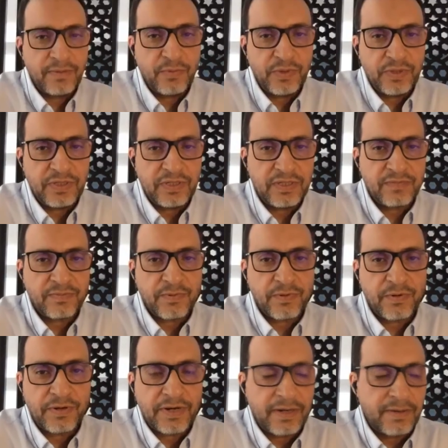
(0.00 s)
with this
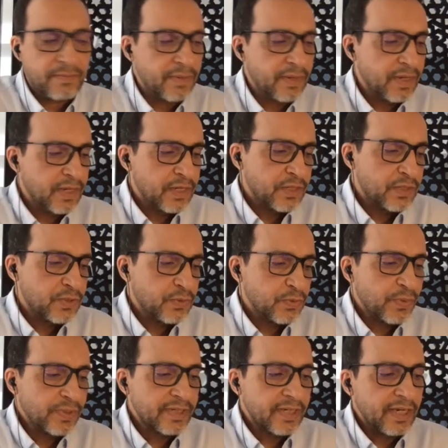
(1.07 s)
program. So
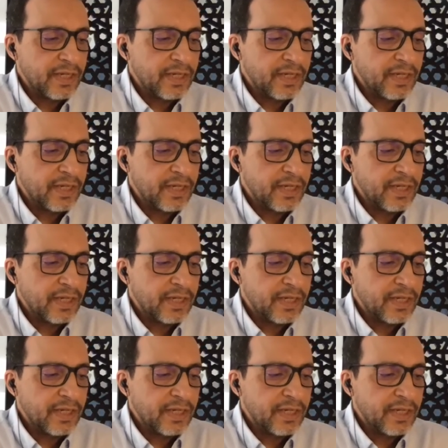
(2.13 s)
what kind